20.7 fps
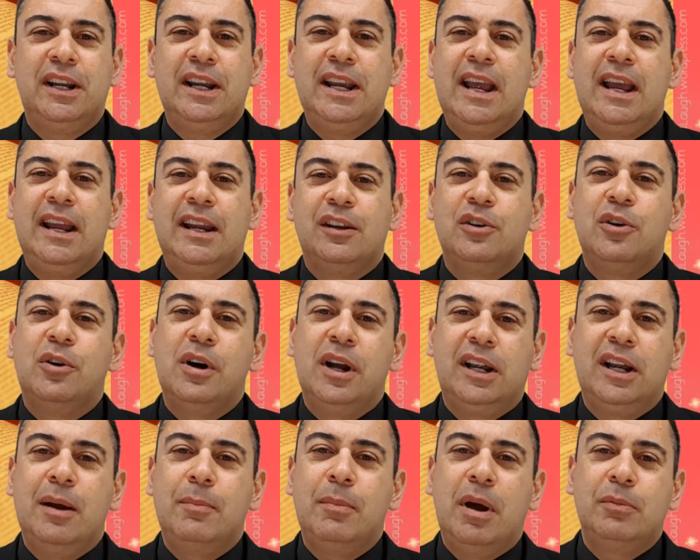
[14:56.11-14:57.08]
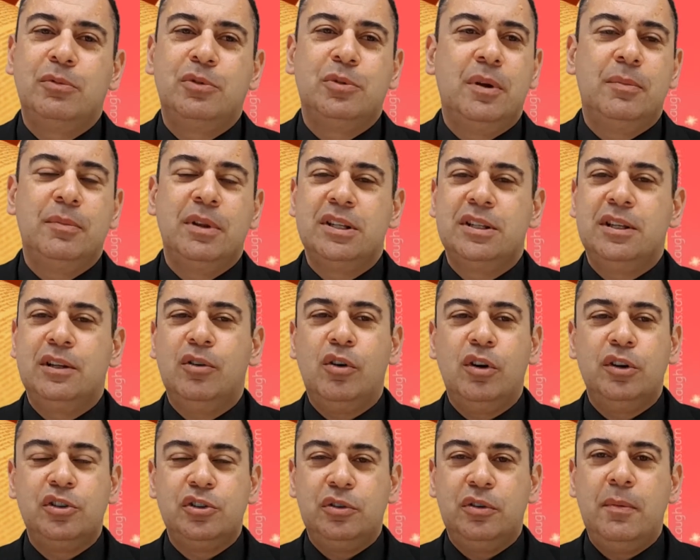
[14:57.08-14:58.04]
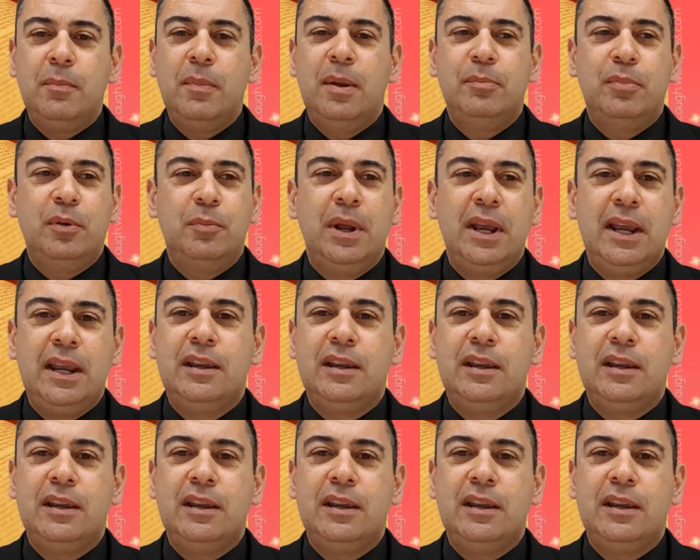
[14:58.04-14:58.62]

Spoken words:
He had a guy come up to him that said, "Oh, do you remember me?